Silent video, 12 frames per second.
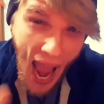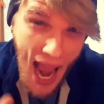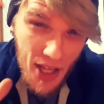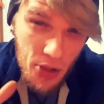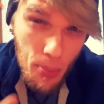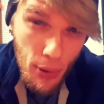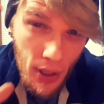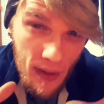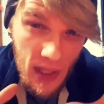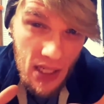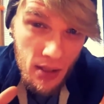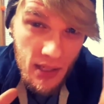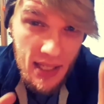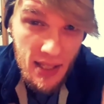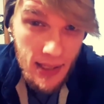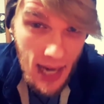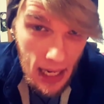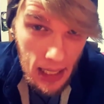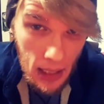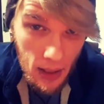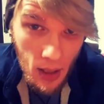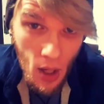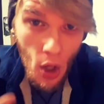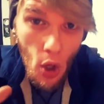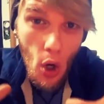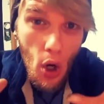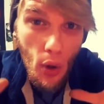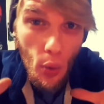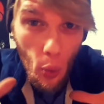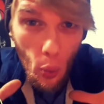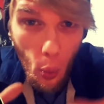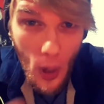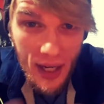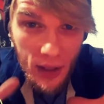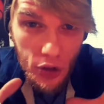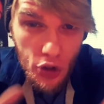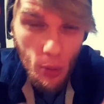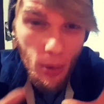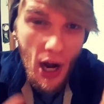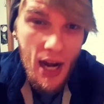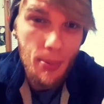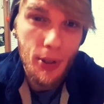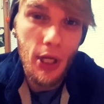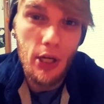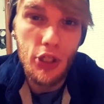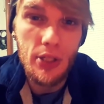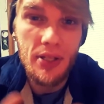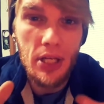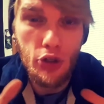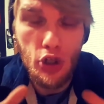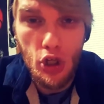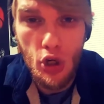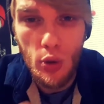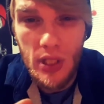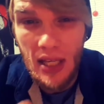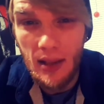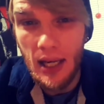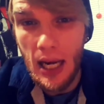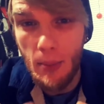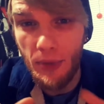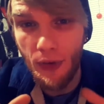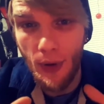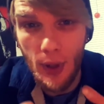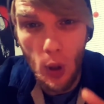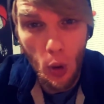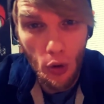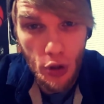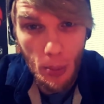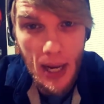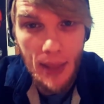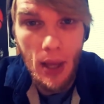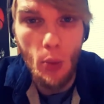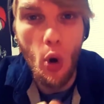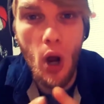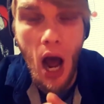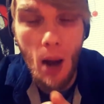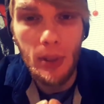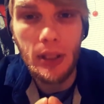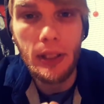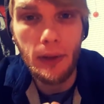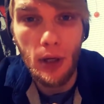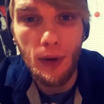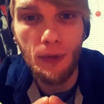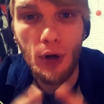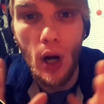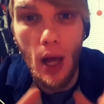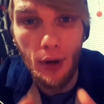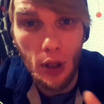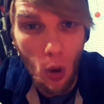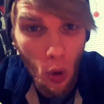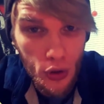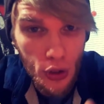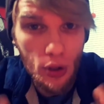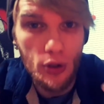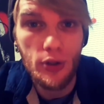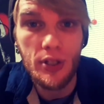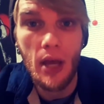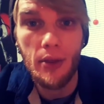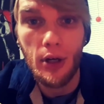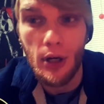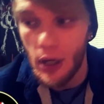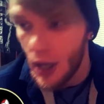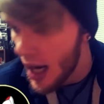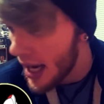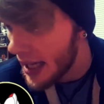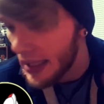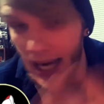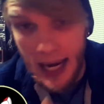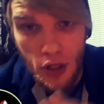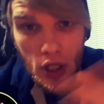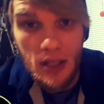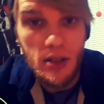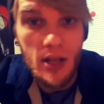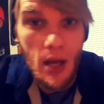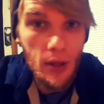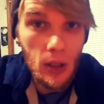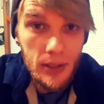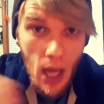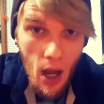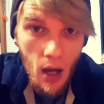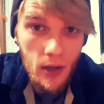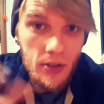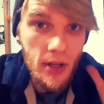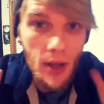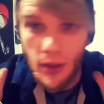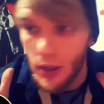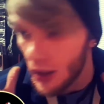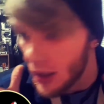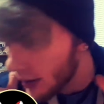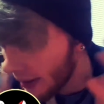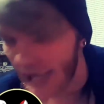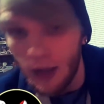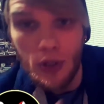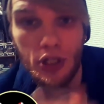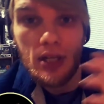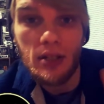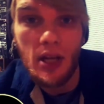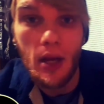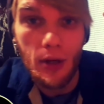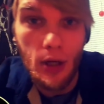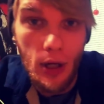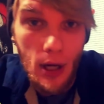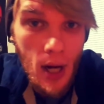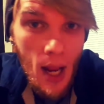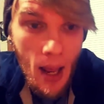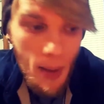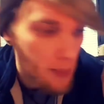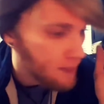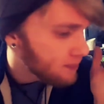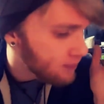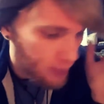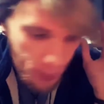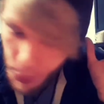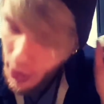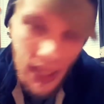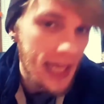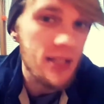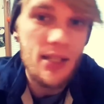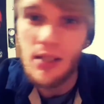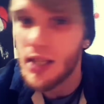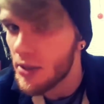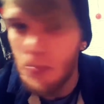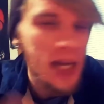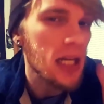As previously stated, when Tsuburaya Productions is choosing the names for their Ultramen, they will commonly look for other cultures, other nations, other tongues, other languages, other places, as